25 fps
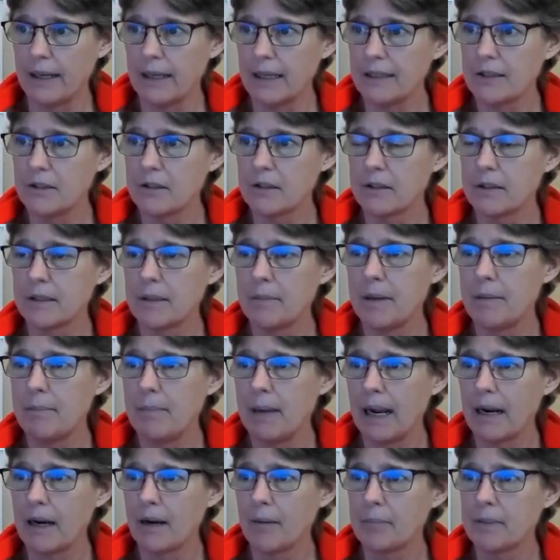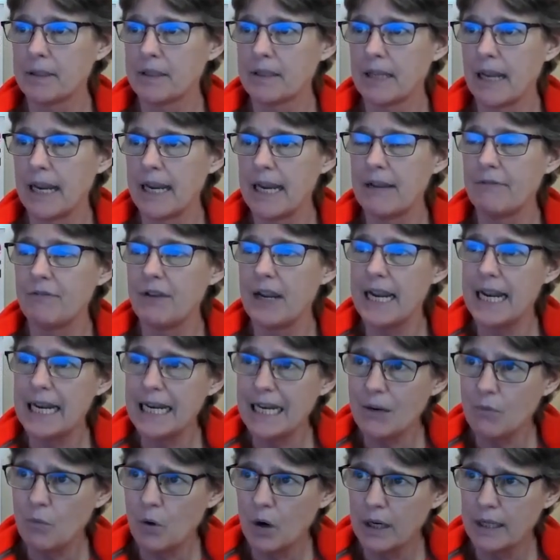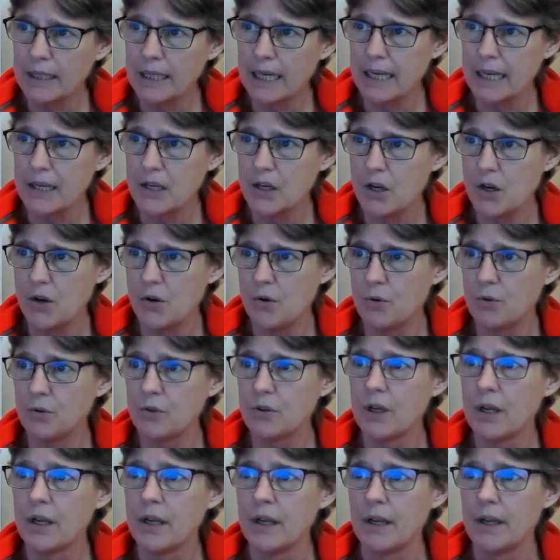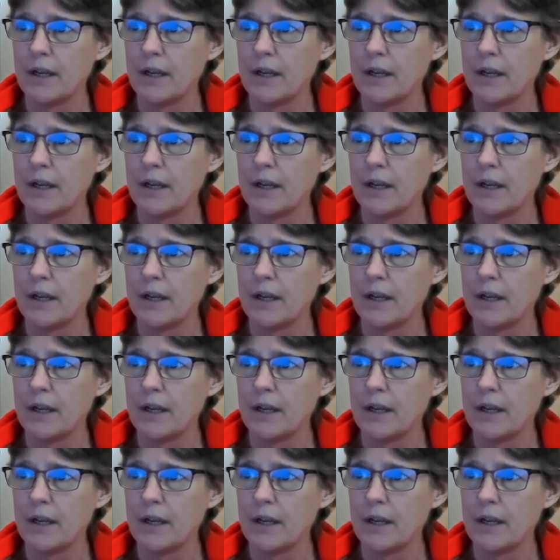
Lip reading: let me back up and say, if anyone can use